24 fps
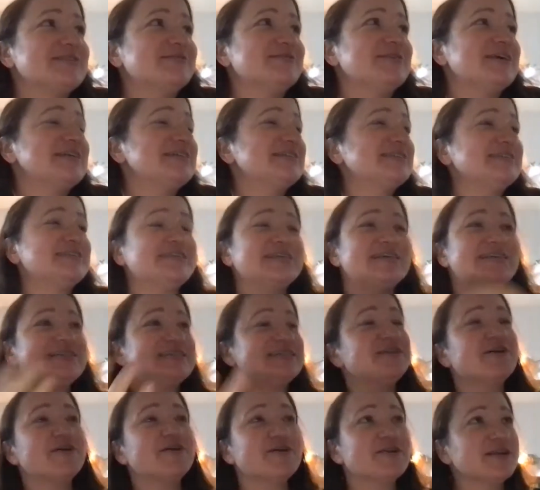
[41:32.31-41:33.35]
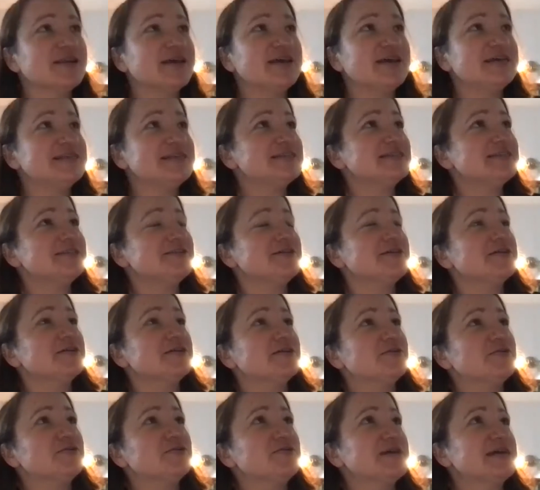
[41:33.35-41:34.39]
it's, it's not, it's not
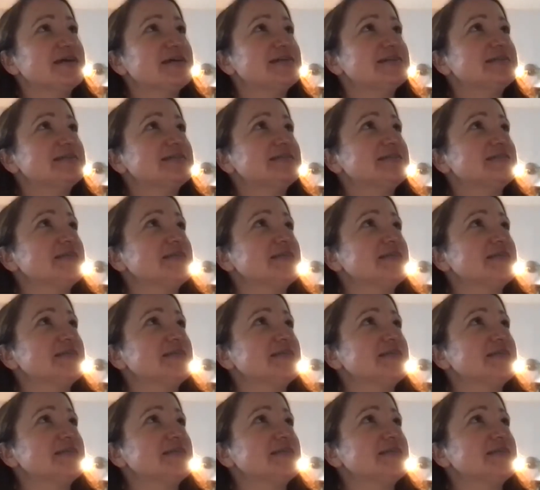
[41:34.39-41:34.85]
always,